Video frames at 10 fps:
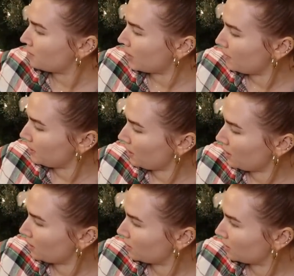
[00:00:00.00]
Maybe
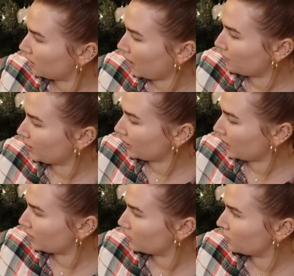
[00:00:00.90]
I feel like
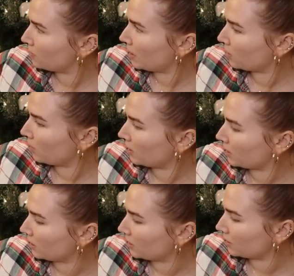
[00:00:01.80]
I could do the big one
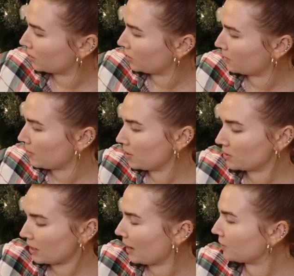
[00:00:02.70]
here, or maybe
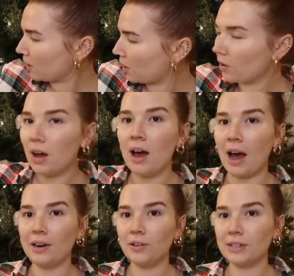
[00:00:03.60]
I don't know
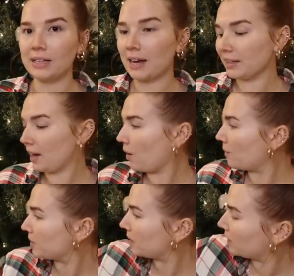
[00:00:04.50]
exactly how
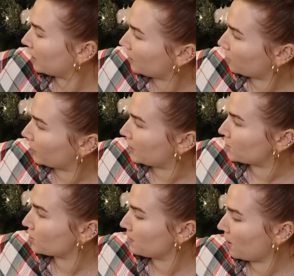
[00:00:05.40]
I'm gonna like
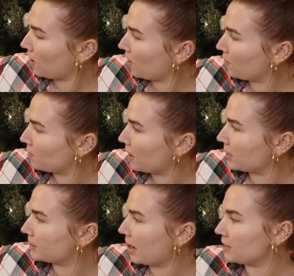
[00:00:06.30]
arrange them all,
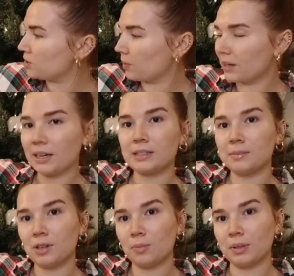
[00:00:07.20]
but I do want to get some
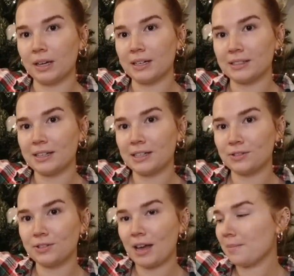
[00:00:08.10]
little plant stands
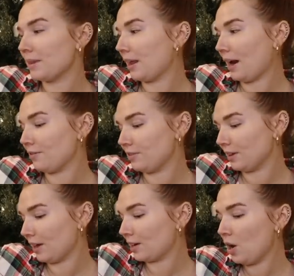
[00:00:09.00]
for them, and then I feel
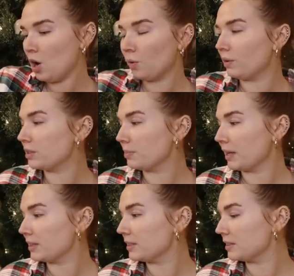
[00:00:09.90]
like with the
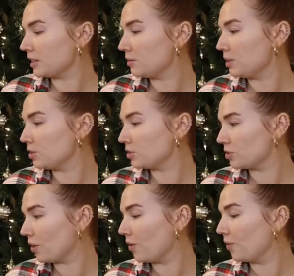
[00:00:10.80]
plants it is gonna be
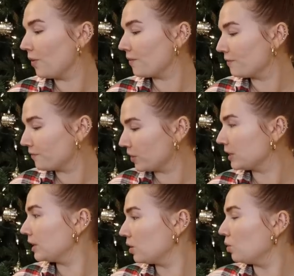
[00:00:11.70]
so
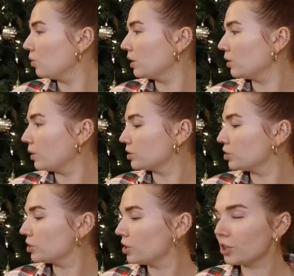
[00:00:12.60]
freaking cool and
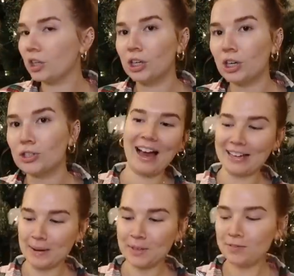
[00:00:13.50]
gorgeous looking. I
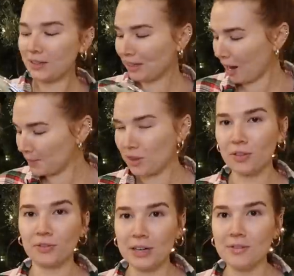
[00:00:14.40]
can't believe Finley got me
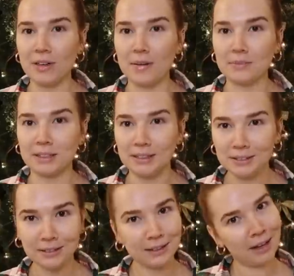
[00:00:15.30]
three of them. Like,
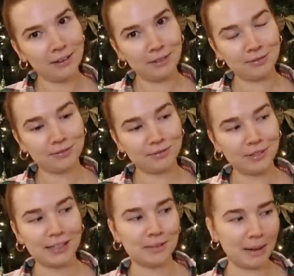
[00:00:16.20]
these are kind of
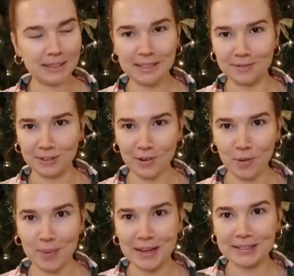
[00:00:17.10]
expensive a
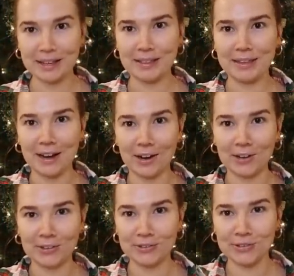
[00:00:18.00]
little bit, and
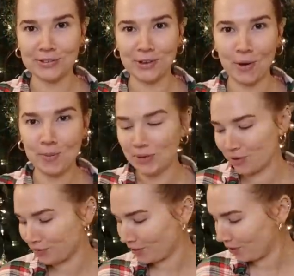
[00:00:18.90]
they're so
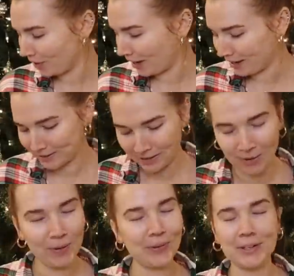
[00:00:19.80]
beautiful, and it's a
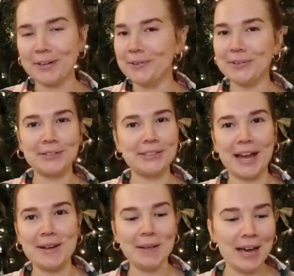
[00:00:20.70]
whole cute little
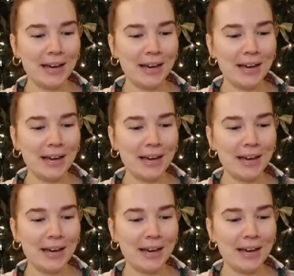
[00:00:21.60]
set.